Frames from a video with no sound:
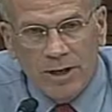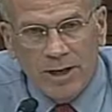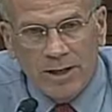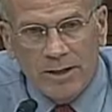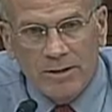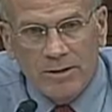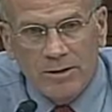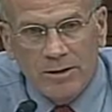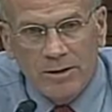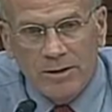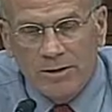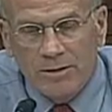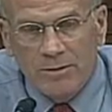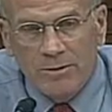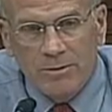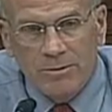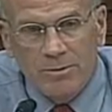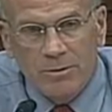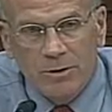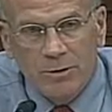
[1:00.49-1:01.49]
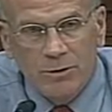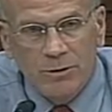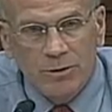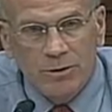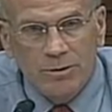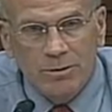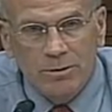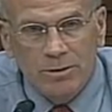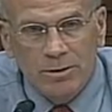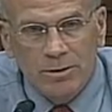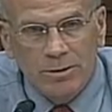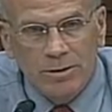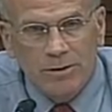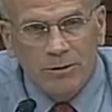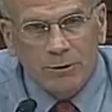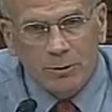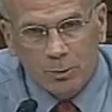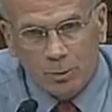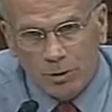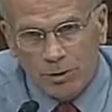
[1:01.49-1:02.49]
that using
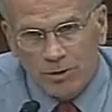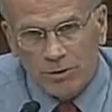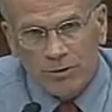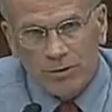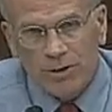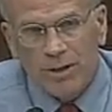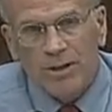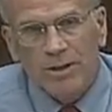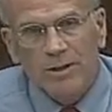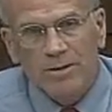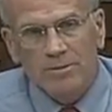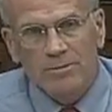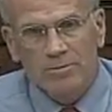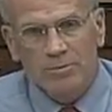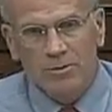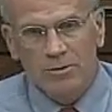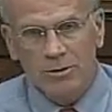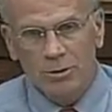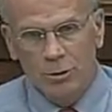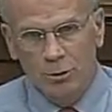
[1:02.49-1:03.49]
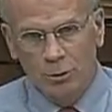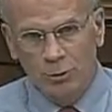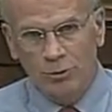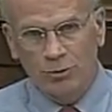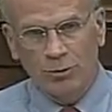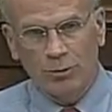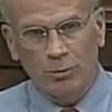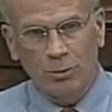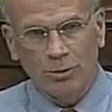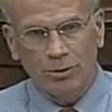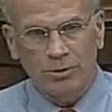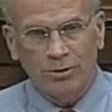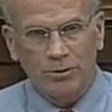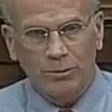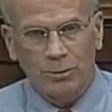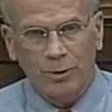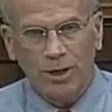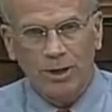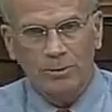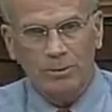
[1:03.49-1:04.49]
his words, he didn't use the word
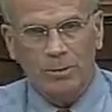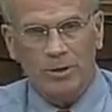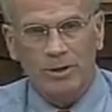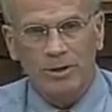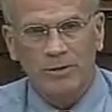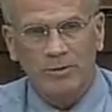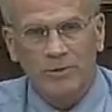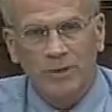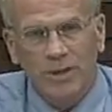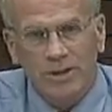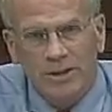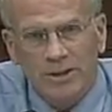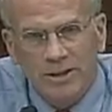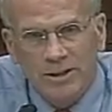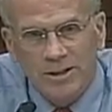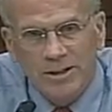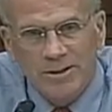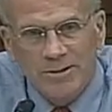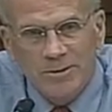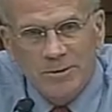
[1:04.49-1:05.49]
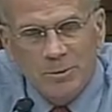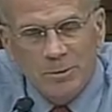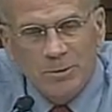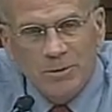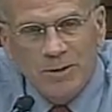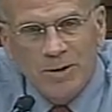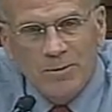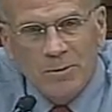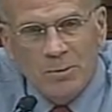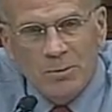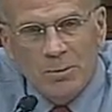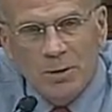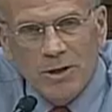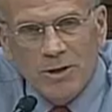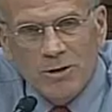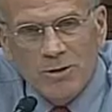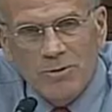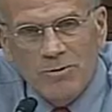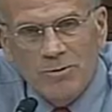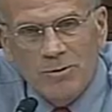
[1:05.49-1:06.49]
threat, but he said there was heavy
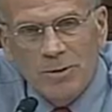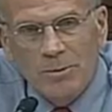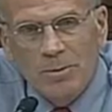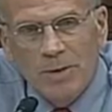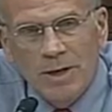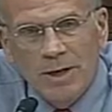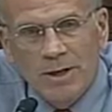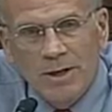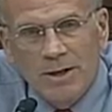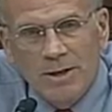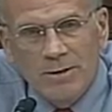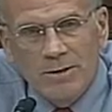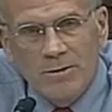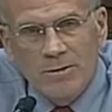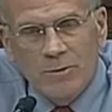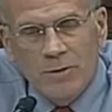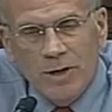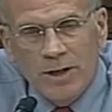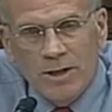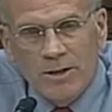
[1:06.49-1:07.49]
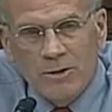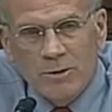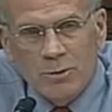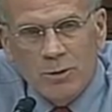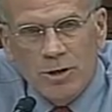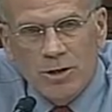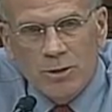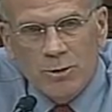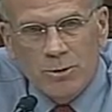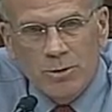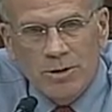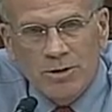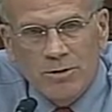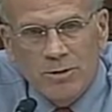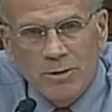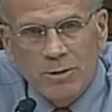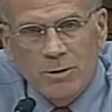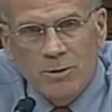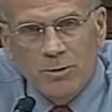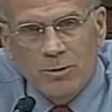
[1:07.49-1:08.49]
pressure from the Fed and Treasury
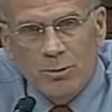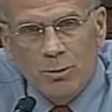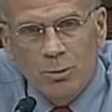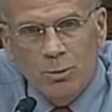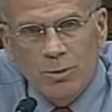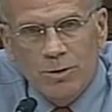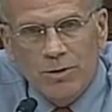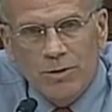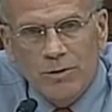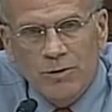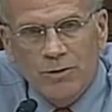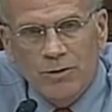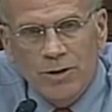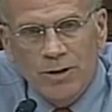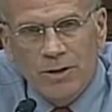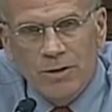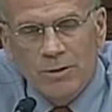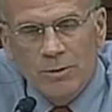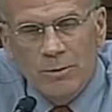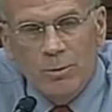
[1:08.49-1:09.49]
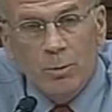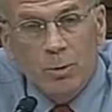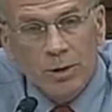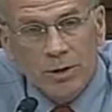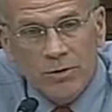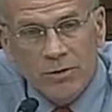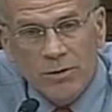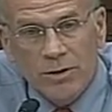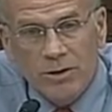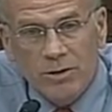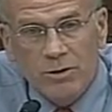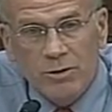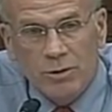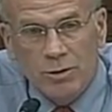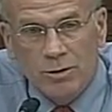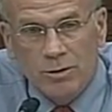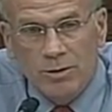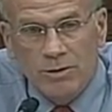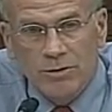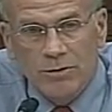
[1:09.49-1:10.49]
to go through with this deal, with the
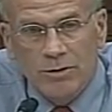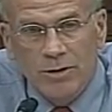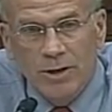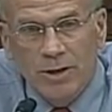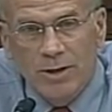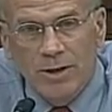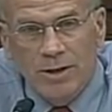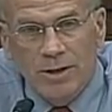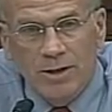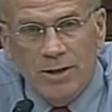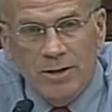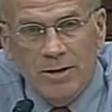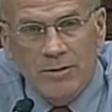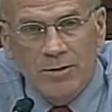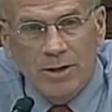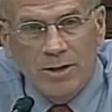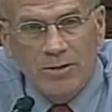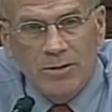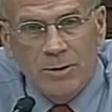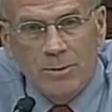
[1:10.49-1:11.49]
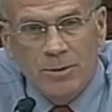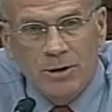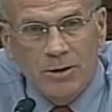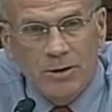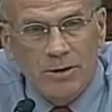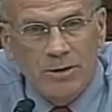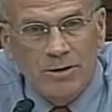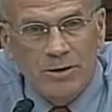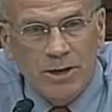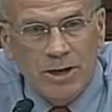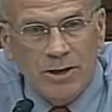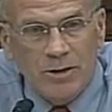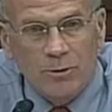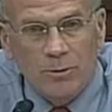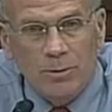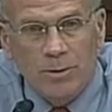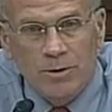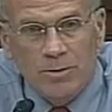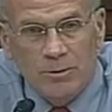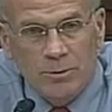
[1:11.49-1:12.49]
assurance that the American
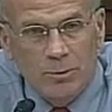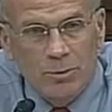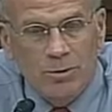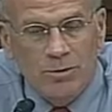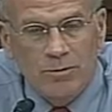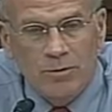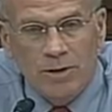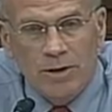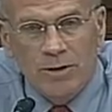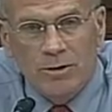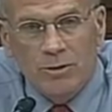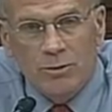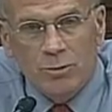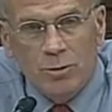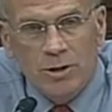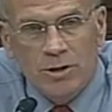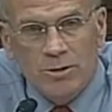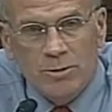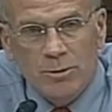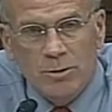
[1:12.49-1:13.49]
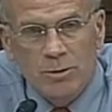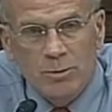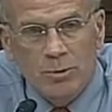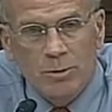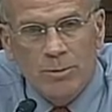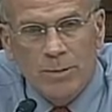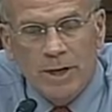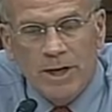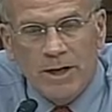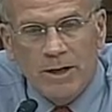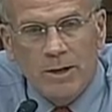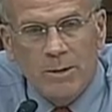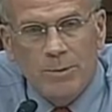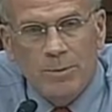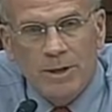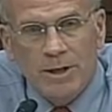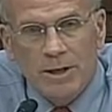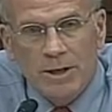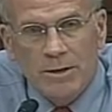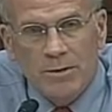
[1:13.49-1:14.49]
taxpayer, through the Fed and the Treasury, would back
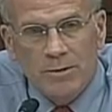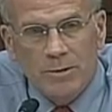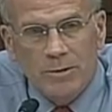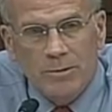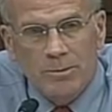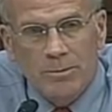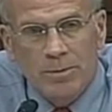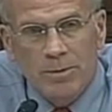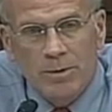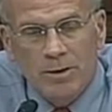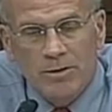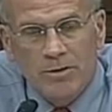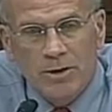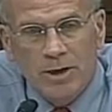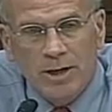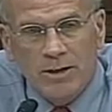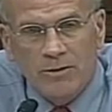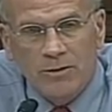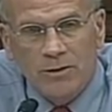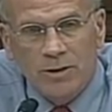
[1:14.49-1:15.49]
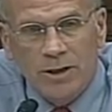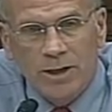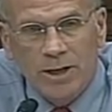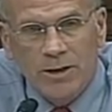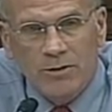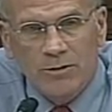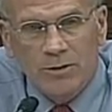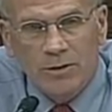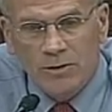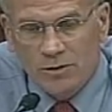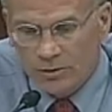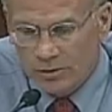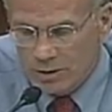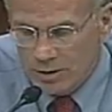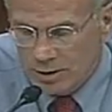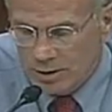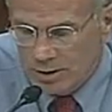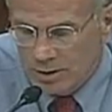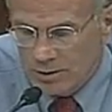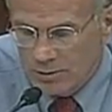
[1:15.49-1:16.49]
up any of the toxic assets
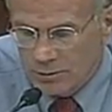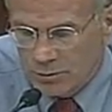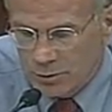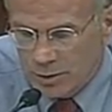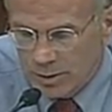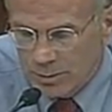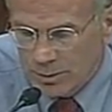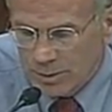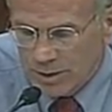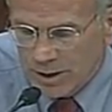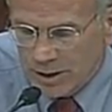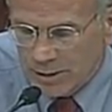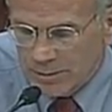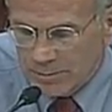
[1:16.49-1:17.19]
from